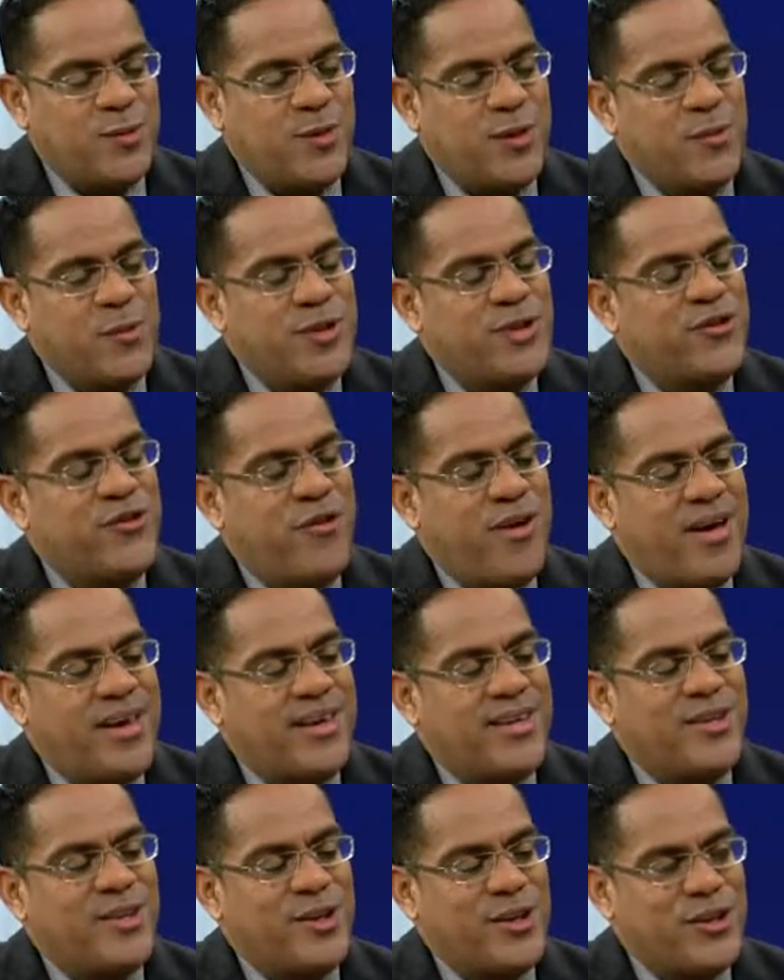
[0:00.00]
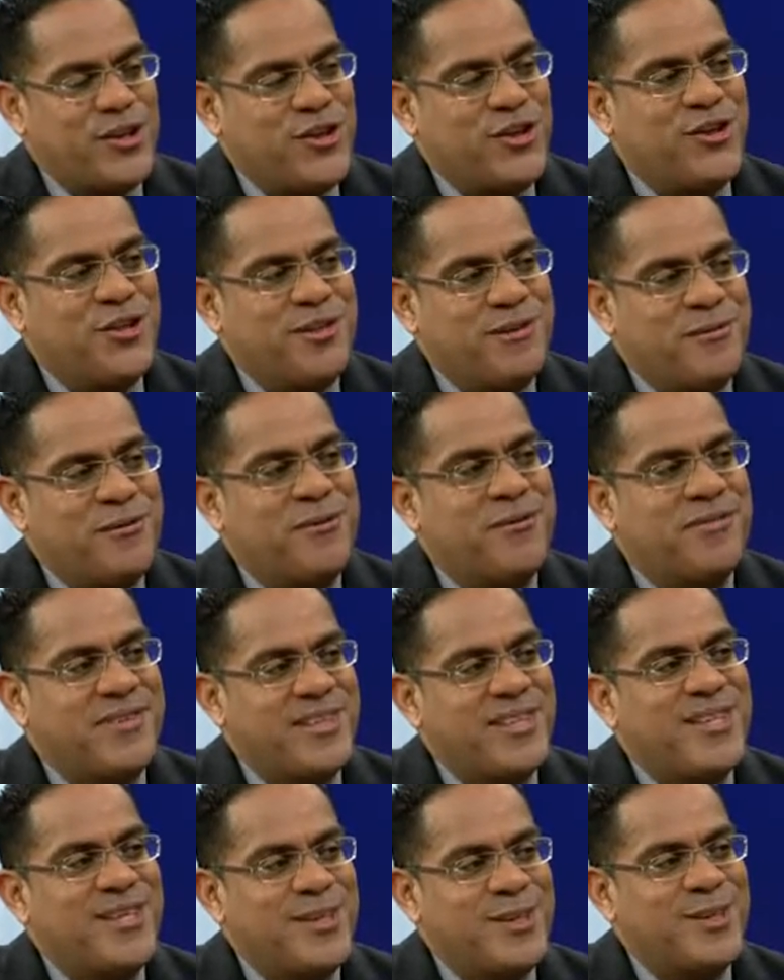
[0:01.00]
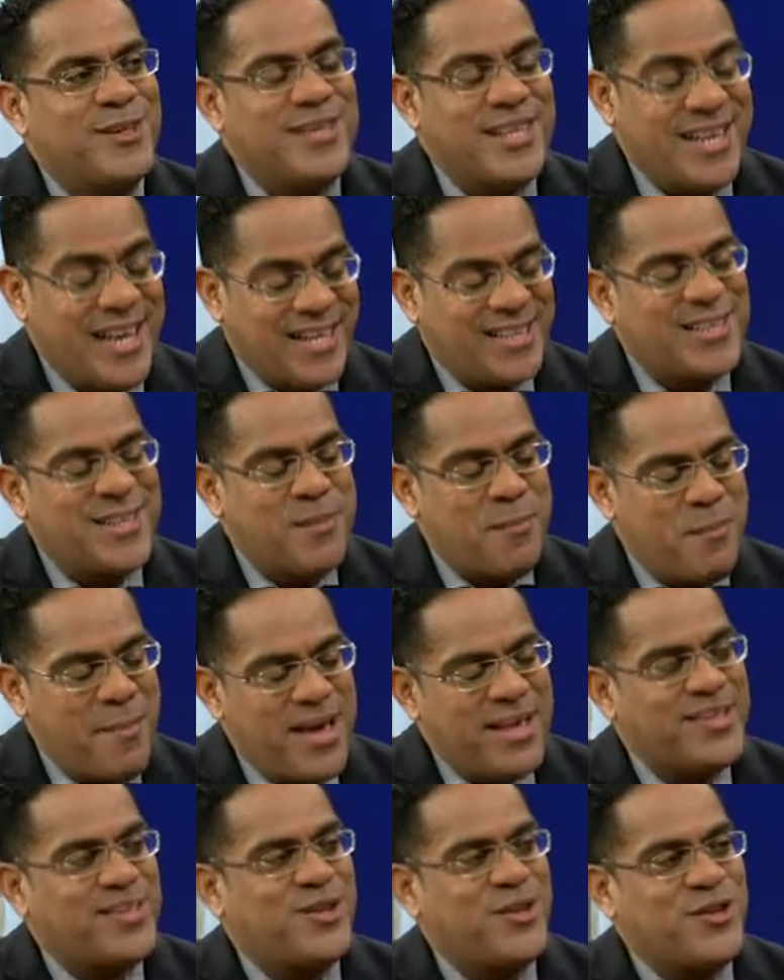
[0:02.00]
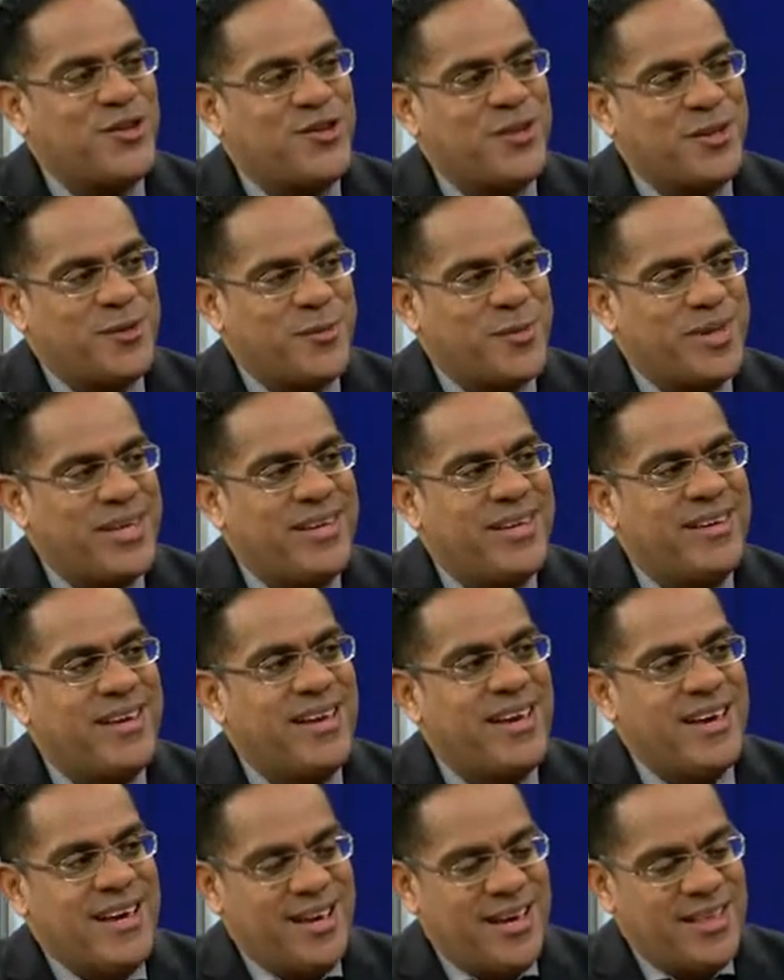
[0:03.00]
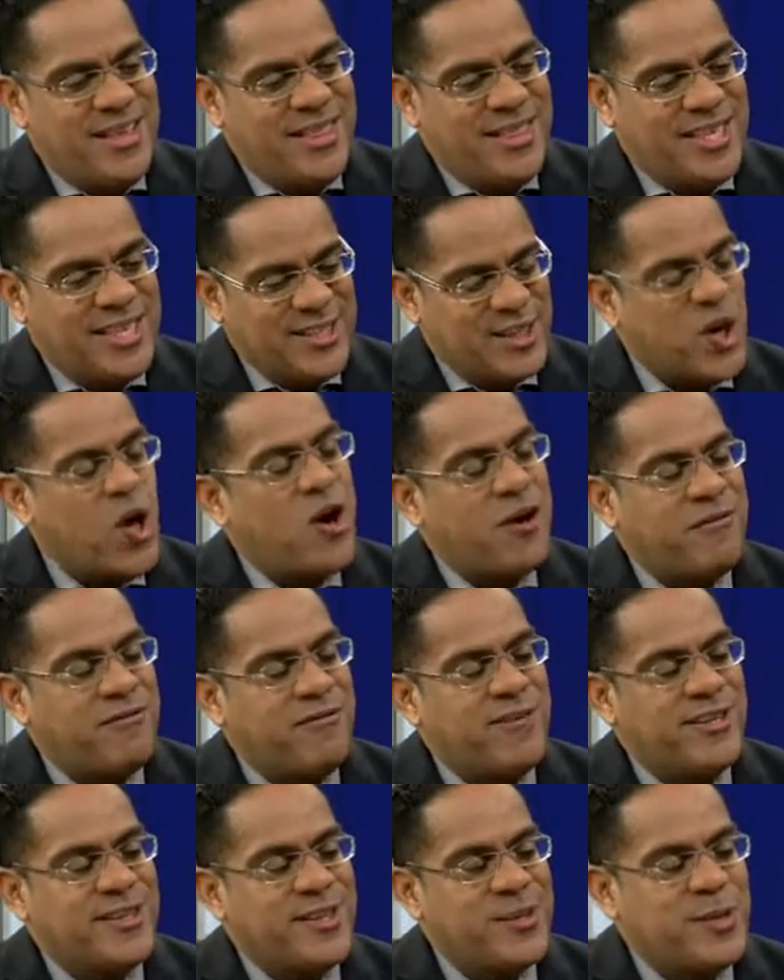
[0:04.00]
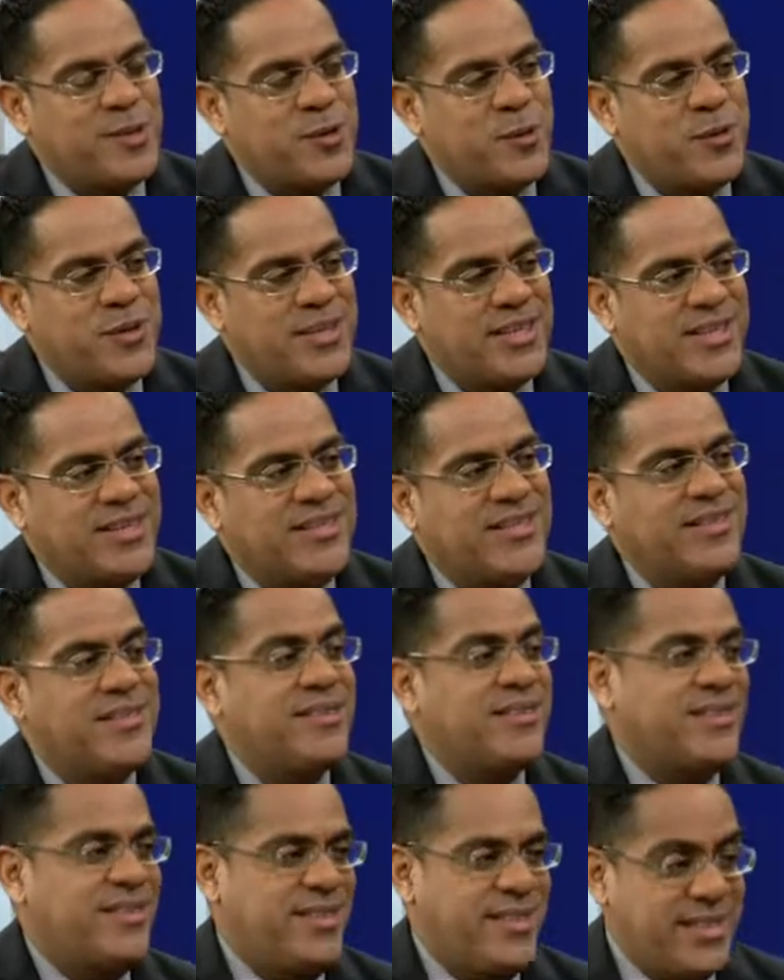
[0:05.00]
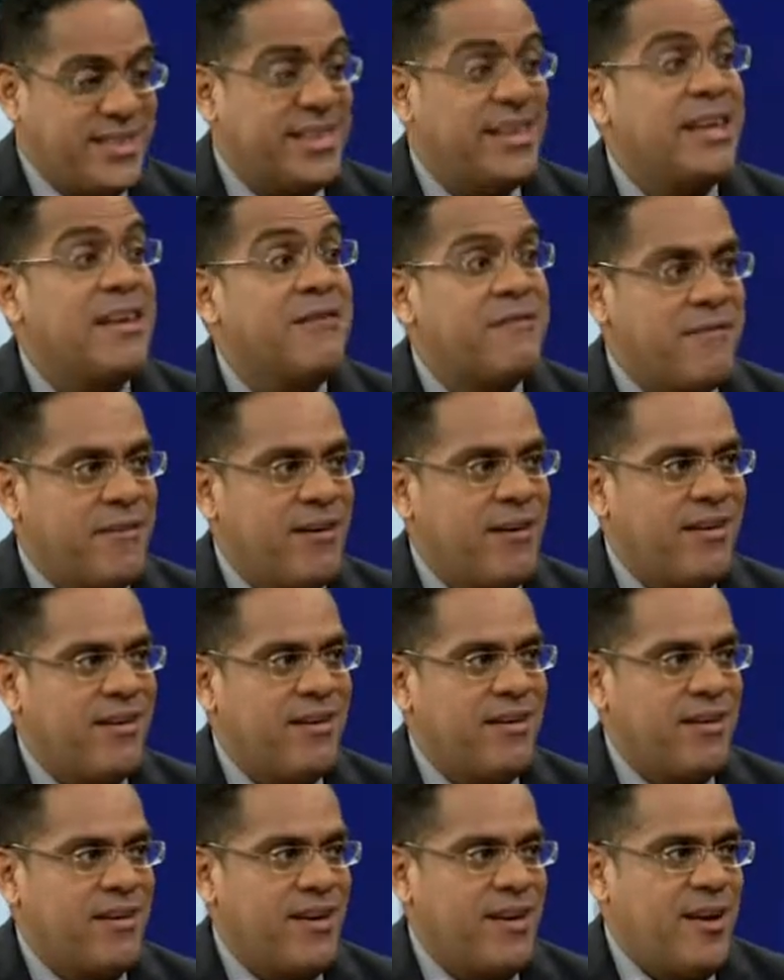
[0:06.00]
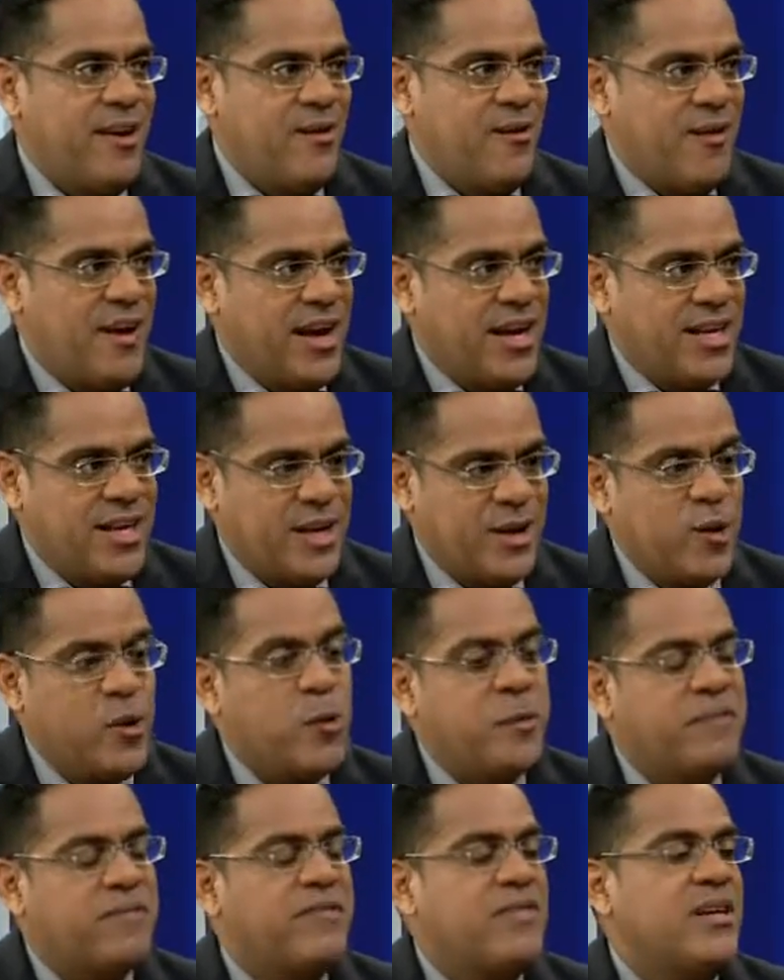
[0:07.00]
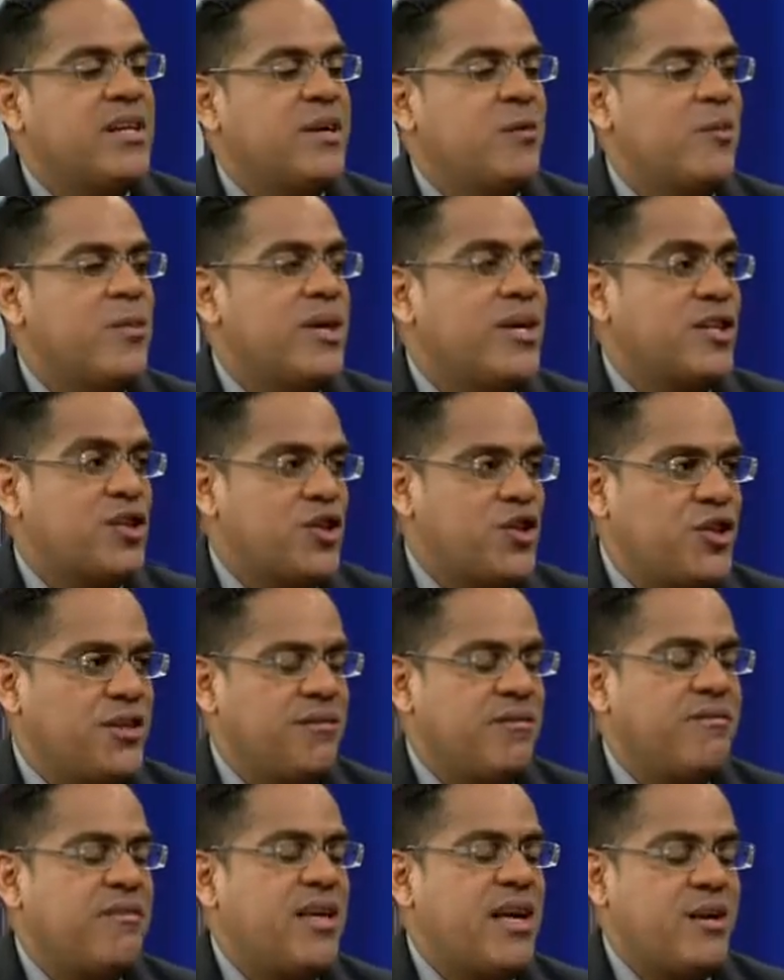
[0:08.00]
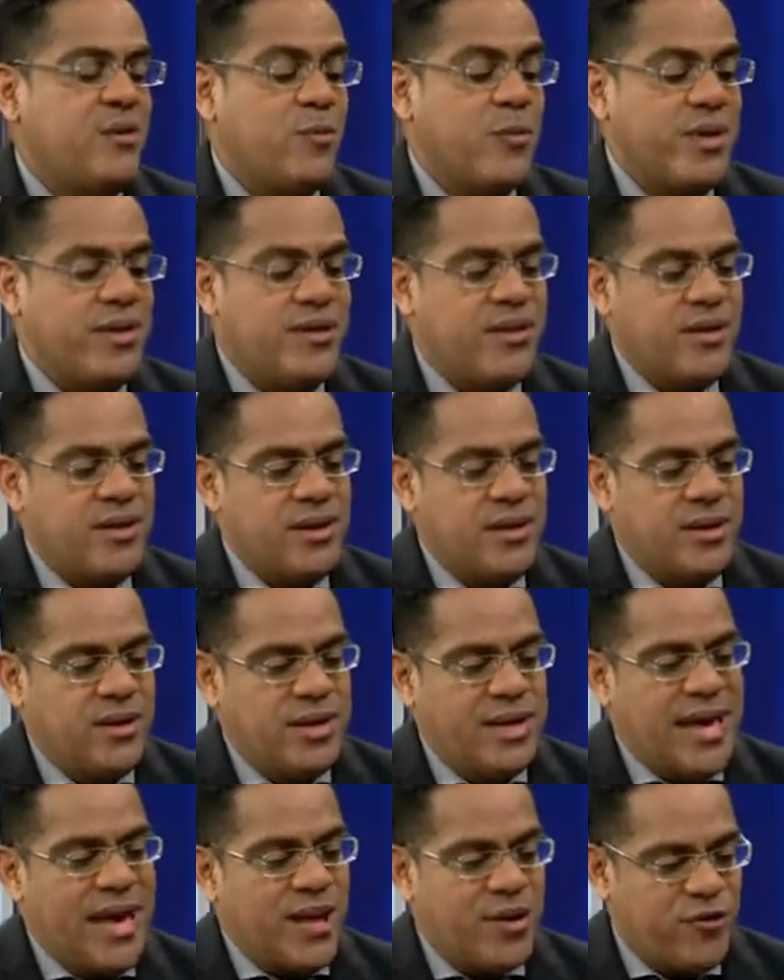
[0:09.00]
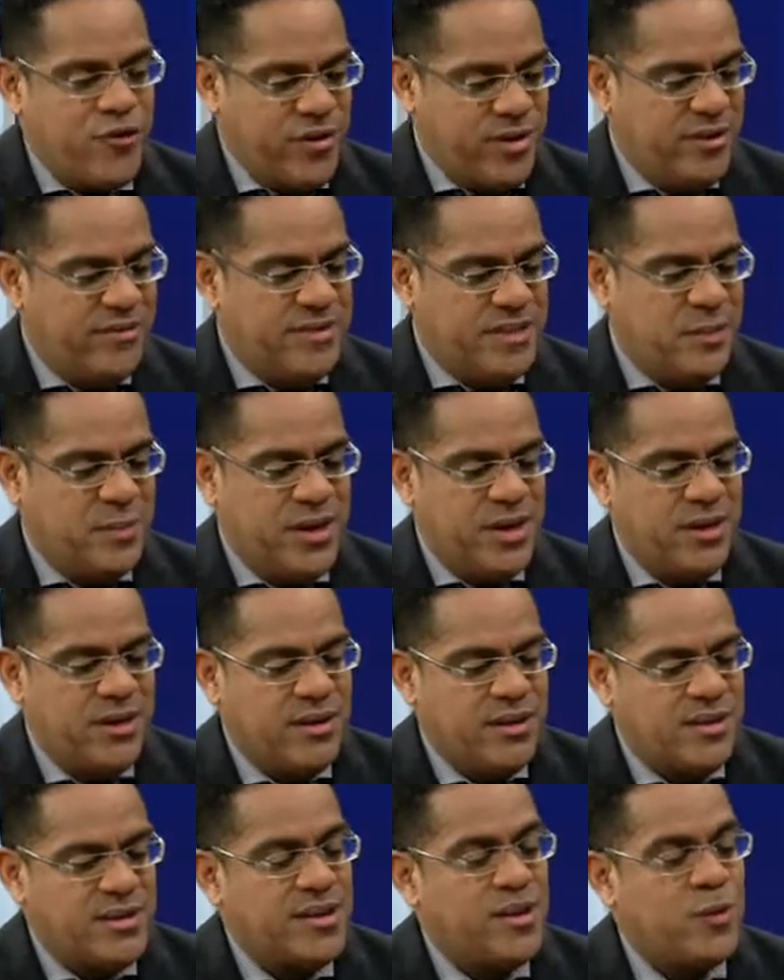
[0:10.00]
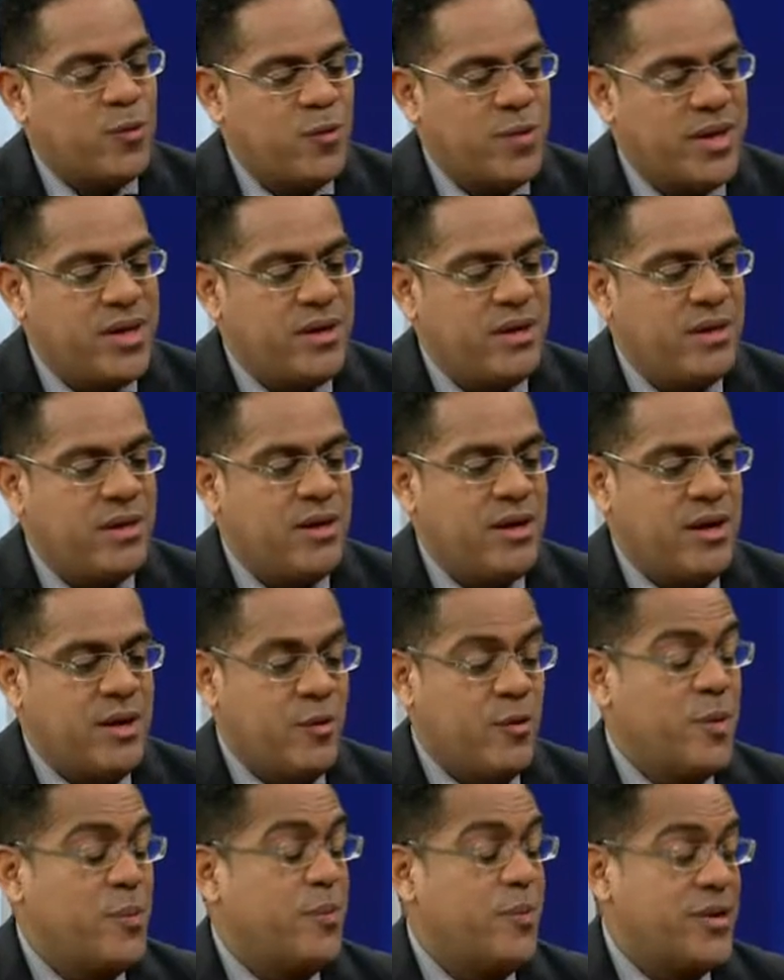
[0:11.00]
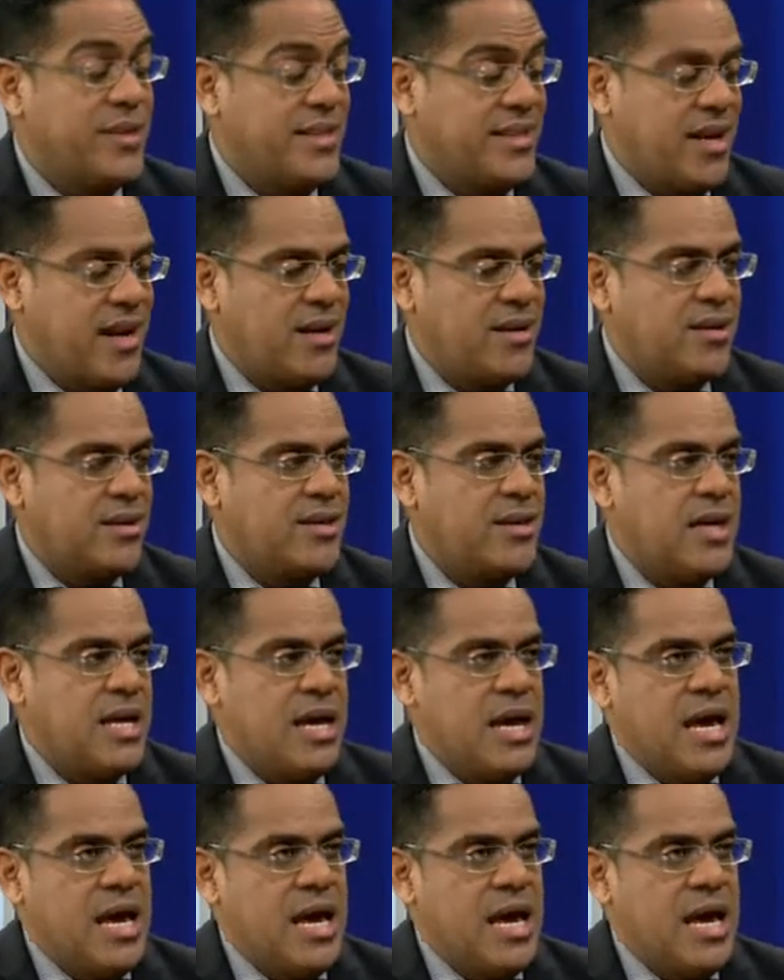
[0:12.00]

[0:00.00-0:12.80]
what we're trying to achieve over these. That's the message that this conference is going to deliver, right? And hopefully we achieve that with the cadre of speakers that we present.